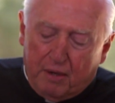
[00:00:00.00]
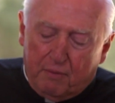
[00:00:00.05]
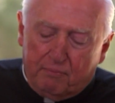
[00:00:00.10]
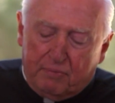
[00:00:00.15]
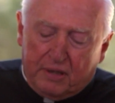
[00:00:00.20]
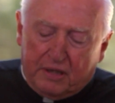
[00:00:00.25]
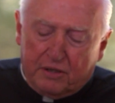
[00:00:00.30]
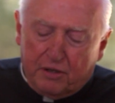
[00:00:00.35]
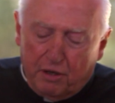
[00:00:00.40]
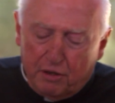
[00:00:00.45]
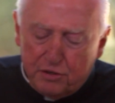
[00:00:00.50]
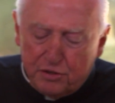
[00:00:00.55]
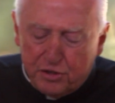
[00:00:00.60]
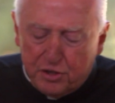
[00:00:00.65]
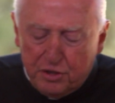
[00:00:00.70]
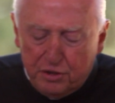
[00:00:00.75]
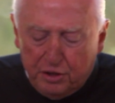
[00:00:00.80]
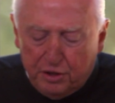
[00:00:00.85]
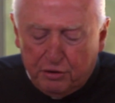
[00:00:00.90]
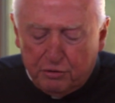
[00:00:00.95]
Because
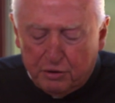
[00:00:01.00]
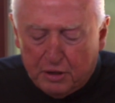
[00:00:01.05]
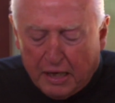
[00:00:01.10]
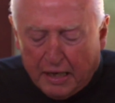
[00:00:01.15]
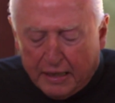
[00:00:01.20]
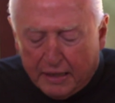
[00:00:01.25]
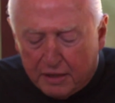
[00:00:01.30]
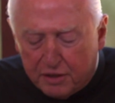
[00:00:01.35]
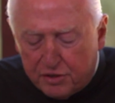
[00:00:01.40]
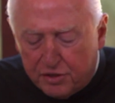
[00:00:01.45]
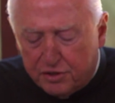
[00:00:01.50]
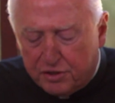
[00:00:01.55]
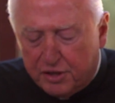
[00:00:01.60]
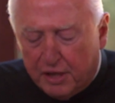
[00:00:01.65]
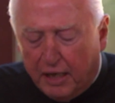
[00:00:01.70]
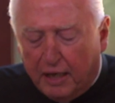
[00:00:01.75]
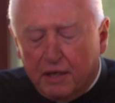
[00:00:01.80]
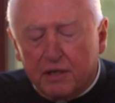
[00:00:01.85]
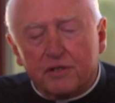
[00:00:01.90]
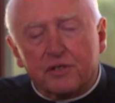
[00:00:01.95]
in the United
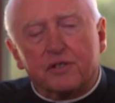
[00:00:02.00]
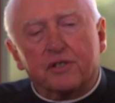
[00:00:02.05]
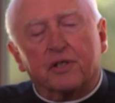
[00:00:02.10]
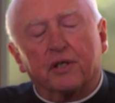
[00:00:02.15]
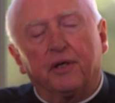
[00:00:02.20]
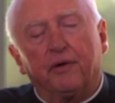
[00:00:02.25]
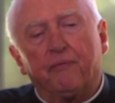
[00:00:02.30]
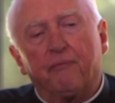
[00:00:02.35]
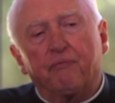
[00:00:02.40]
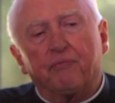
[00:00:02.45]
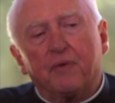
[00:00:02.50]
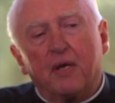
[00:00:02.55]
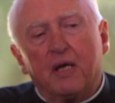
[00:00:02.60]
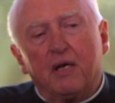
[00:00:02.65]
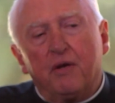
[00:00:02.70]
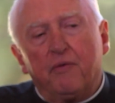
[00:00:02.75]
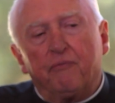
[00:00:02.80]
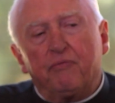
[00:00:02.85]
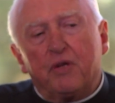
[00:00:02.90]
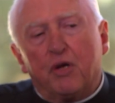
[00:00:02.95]
States,
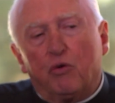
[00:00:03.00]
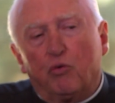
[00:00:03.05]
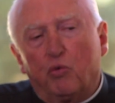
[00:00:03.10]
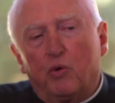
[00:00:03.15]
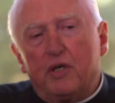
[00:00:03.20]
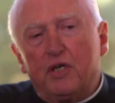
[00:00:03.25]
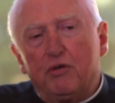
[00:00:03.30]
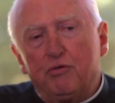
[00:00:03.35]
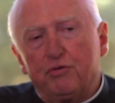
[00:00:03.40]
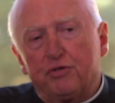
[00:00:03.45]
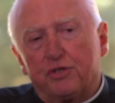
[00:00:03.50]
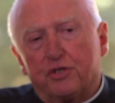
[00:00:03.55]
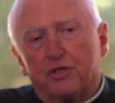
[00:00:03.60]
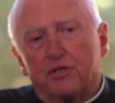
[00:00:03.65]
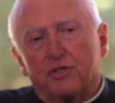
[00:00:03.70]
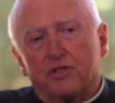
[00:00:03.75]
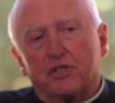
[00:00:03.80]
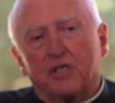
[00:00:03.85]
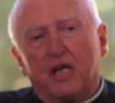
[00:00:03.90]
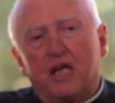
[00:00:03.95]
we use the
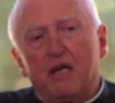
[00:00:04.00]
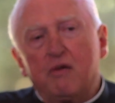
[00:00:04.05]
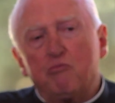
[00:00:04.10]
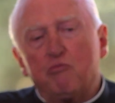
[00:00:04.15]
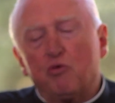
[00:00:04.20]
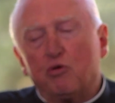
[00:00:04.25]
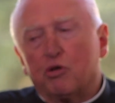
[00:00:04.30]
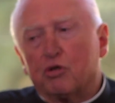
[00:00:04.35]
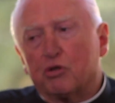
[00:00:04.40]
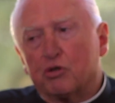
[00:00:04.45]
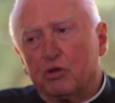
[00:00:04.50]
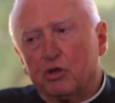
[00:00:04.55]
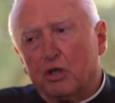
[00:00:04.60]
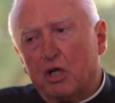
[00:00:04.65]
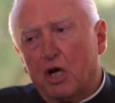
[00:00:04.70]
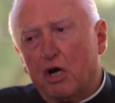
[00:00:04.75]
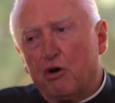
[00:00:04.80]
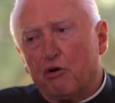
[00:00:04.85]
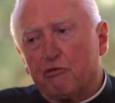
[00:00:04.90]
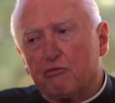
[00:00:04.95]
same word
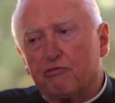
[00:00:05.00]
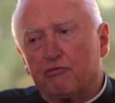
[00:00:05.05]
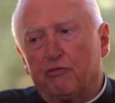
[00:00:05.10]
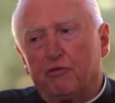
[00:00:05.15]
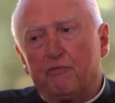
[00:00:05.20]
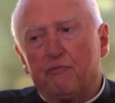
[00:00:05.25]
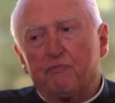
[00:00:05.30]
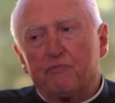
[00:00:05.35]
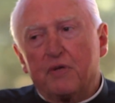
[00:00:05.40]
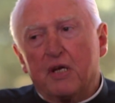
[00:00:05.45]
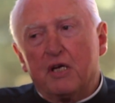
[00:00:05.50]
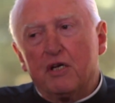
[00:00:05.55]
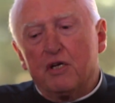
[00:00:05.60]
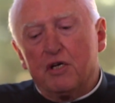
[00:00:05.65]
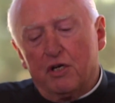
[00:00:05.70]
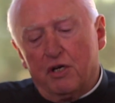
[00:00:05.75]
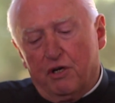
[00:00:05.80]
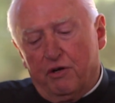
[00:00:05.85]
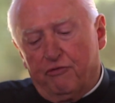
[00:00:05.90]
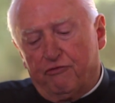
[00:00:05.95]
love
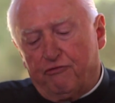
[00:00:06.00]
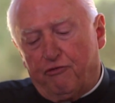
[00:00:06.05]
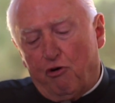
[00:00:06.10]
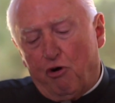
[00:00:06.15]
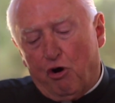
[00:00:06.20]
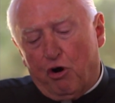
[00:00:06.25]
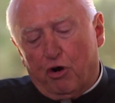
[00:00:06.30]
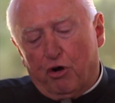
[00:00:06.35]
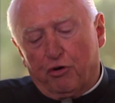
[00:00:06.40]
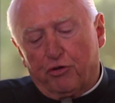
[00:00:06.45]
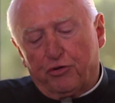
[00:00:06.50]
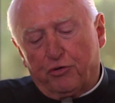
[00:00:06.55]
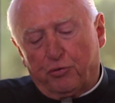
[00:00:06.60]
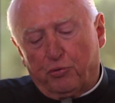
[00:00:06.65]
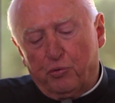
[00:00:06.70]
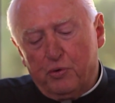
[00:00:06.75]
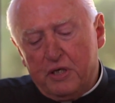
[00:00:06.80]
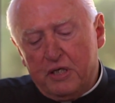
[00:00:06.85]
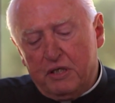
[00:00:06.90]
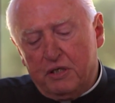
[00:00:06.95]
for
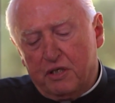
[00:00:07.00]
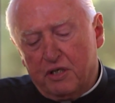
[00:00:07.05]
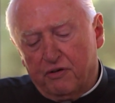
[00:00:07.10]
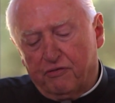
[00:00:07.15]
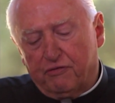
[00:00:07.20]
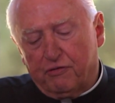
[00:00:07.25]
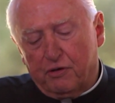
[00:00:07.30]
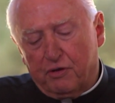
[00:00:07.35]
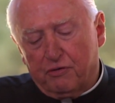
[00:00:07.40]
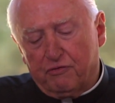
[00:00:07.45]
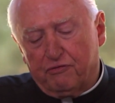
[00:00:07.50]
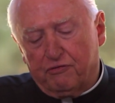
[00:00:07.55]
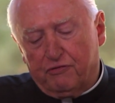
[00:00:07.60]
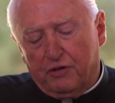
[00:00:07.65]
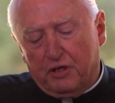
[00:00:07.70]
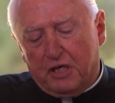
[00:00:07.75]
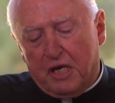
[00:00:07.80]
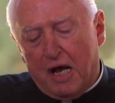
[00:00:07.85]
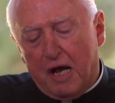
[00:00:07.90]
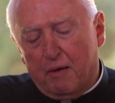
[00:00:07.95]
3 different
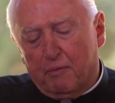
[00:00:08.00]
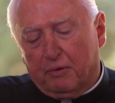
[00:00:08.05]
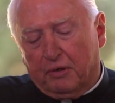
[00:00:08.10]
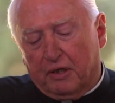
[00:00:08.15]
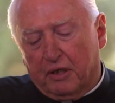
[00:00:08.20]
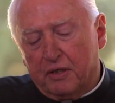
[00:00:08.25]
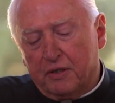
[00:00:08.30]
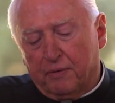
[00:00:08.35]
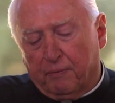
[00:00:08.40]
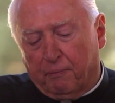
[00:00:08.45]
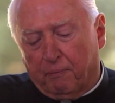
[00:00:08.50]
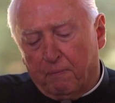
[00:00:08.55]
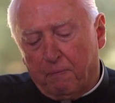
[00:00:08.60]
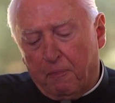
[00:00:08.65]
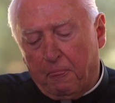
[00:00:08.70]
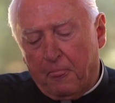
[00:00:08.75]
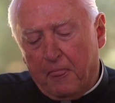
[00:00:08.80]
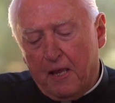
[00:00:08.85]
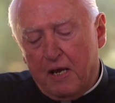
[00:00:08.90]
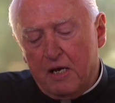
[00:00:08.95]
phenomena.
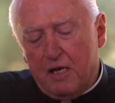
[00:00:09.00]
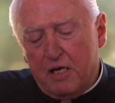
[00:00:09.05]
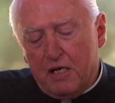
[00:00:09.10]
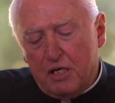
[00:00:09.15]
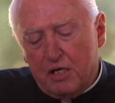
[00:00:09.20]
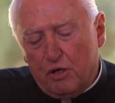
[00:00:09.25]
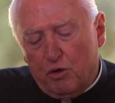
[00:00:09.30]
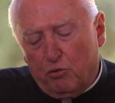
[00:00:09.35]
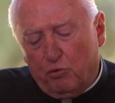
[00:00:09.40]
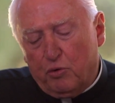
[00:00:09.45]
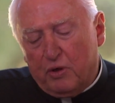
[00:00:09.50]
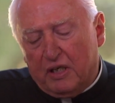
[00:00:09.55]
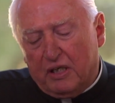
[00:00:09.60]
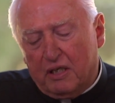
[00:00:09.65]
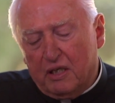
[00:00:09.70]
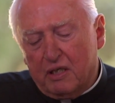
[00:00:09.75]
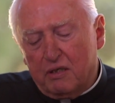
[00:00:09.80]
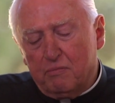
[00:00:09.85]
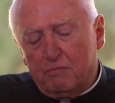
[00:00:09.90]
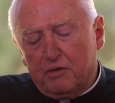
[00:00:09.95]
We
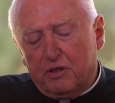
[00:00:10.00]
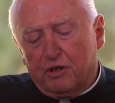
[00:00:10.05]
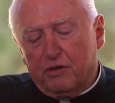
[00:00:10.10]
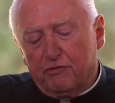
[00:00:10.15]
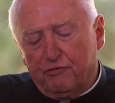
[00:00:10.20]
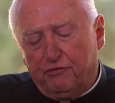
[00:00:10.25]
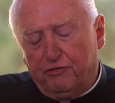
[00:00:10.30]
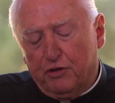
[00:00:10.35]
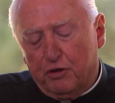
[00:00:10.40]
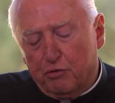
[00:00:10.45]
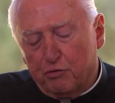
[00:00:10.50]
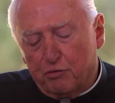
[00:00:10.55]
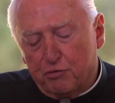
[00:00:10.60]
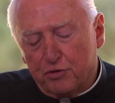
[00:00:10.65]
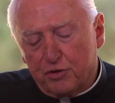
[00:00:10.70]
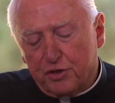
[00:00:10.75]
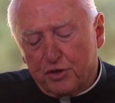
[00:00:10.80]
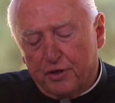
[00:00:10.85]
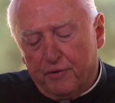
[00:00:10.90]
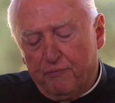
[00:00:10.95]
get them
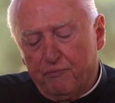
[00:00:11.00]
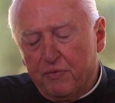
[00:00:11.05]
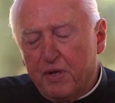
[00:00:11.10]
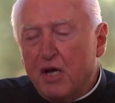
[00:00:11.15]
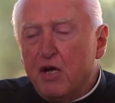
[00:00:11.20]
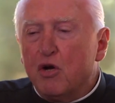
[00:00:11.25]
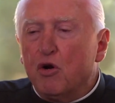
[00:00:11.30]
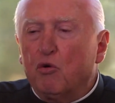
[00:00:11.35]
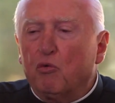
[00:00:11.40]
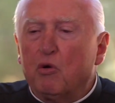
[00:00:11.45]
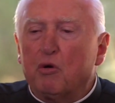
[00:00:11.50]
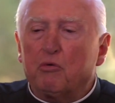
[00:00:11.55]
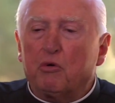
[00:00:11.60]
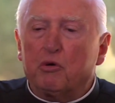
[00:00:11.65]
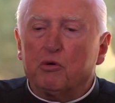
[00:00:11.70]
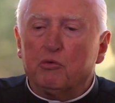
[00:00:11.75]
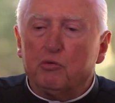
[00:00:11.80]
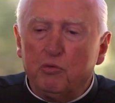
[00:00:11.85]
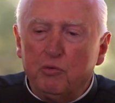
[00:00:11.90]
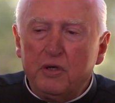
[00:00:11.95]
confused. When we
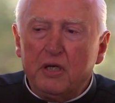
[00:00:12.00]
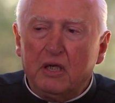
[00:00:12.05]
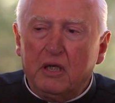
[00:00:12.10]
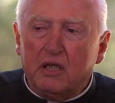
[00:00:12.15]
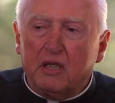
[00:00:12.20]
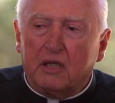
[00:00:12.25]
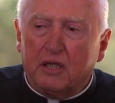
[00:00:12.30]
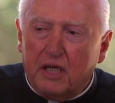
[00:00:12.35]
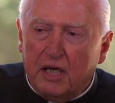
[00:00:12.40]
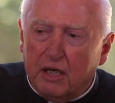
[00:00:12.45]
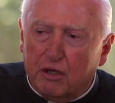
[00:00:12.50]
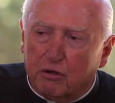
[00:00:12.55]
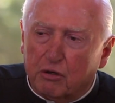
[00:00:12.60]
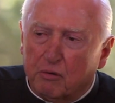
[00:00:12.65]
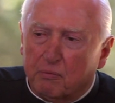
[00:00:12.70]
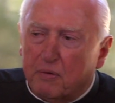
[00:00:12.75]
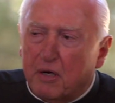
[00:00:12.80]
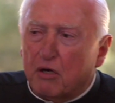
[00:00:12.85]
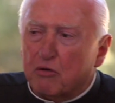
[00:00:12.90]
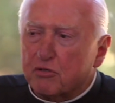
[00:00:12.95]
really care
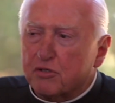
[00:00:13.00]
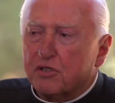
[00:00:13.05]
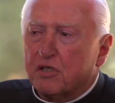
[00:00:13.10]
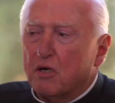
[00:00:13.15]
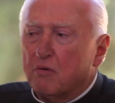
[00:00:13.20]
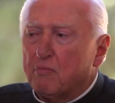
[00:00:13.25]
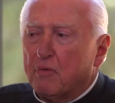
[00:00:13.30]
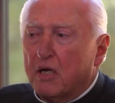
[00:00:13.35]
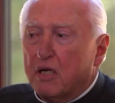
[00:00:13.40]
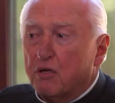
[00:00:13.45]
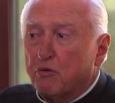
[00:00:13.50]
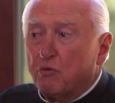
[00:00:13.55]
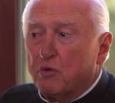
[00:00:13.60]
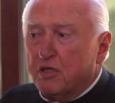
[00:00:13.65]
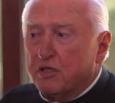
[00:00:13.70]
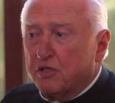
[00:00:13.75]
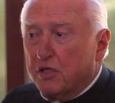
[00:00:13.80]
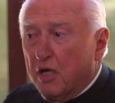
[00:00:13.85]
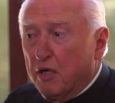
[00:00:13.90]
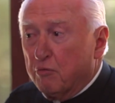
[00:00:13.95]
about somebody, we
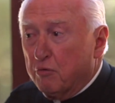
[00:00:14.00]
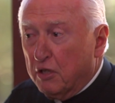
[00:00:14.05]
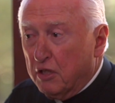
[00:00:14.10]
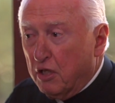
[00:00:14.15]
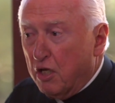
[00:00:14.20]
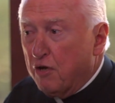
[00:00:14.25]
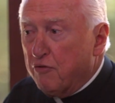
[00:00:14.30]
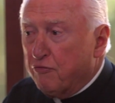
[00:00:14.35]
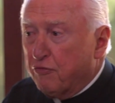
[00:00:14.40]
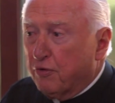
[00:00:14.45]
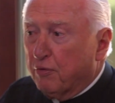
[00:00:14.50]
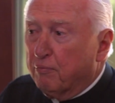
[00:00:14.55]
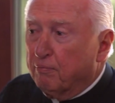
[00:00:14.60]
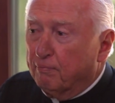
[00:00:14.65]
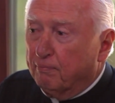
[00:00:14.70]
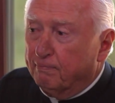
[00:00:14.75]
say we love them.